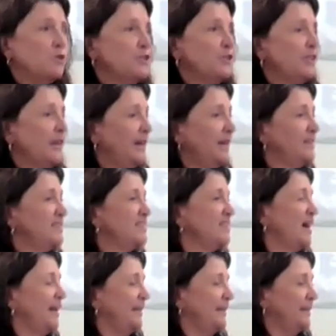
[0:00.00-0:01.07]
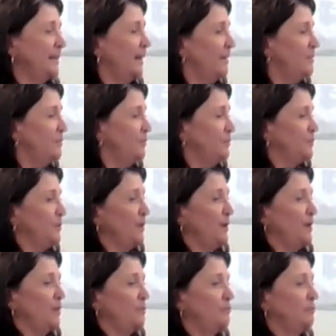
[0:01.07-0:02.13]
There's no motion, I can sign it, I just
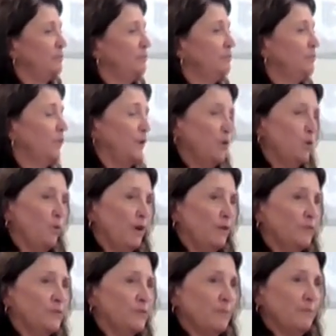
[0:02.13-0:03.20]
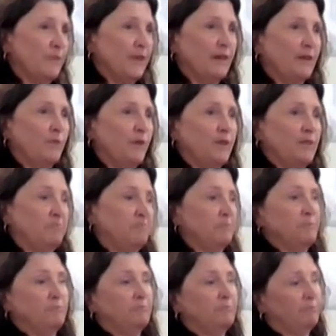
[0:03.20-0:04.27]
want you aware of something.
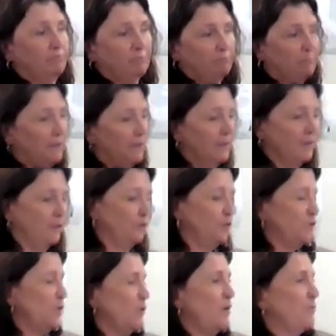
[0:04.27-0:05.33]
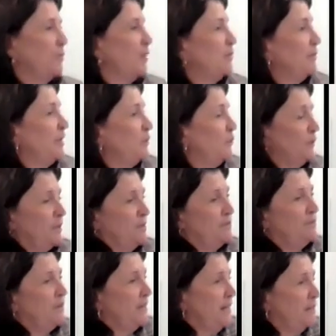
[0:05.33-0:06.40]
It'll show up probably in one of the
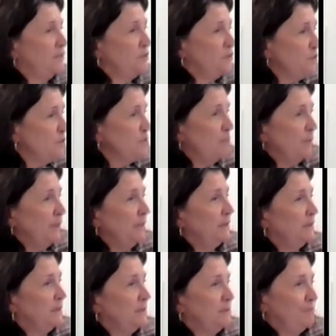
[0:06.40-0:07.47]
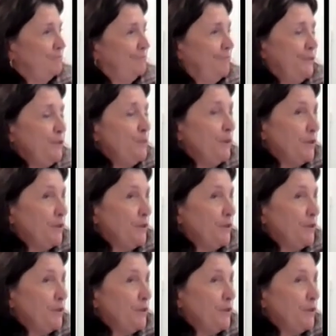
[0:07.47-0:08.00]
financials, but it's 2